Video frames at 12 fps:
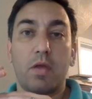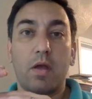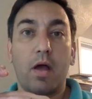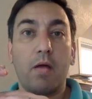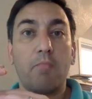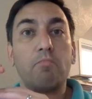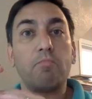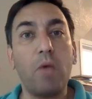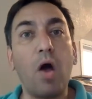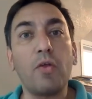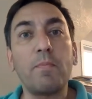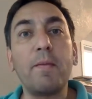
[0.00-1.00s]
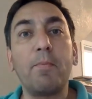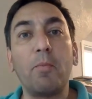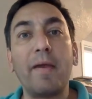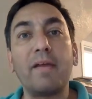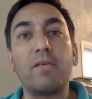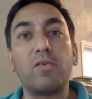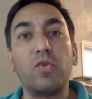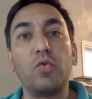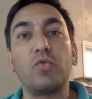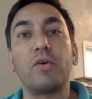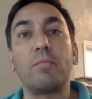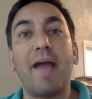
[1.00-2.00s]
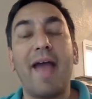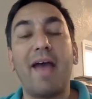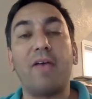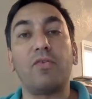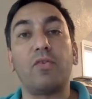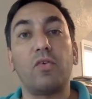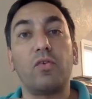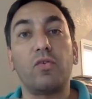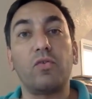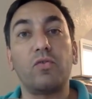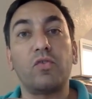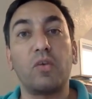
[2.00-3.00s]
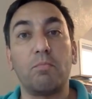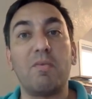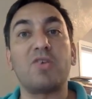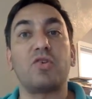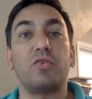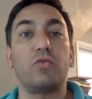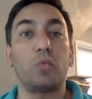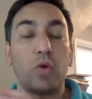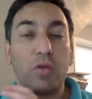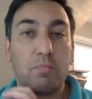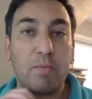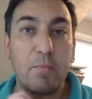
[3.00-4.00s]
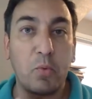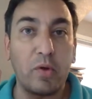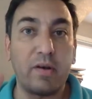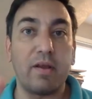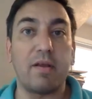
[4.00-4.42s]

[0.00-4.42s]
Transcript: other people may use them as submissions, where people would